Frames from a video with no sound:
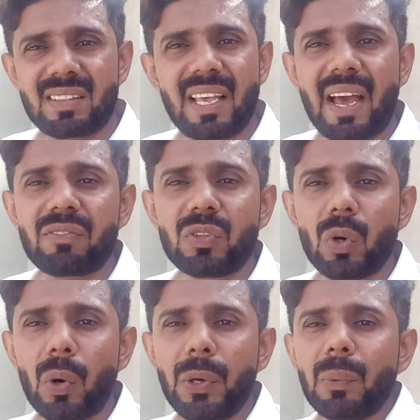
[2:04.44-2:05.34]
they have
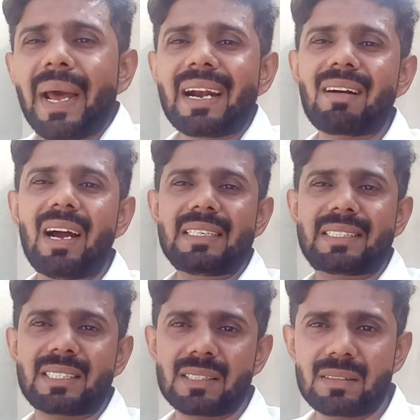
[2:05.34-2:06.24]
no human
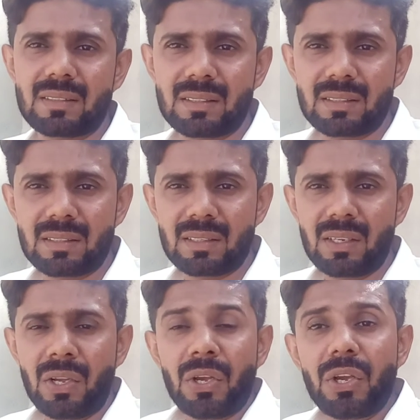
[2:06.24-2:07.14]
rights.
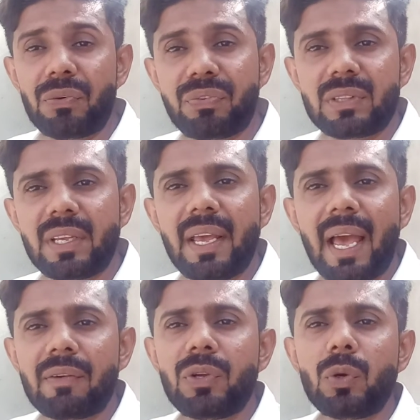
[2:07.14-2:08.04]
If they
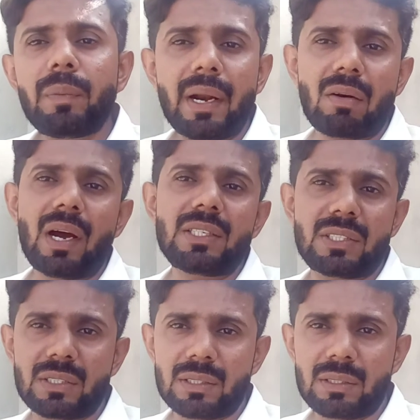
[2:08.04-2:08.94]
have human rights,